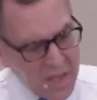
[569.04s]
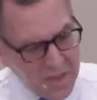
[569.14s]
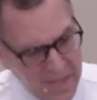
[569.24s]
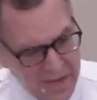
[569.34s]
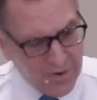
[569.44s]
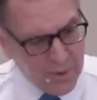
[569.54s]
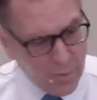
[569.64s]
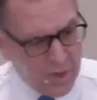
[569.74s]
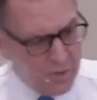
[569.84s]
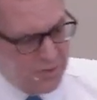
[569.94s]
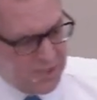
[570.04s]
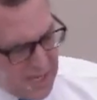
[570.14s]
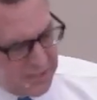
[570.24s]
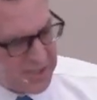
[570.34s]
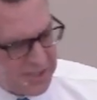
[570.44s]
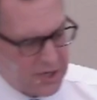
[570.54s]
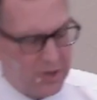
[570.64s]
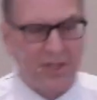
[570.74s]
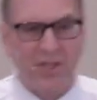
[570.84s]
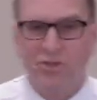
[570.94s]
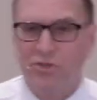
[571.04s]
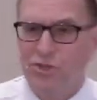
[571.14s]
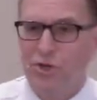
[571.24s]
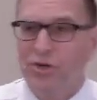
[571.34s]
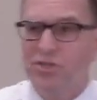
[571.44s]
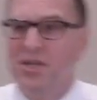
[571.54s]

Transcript: that everyone who's necessarily in the church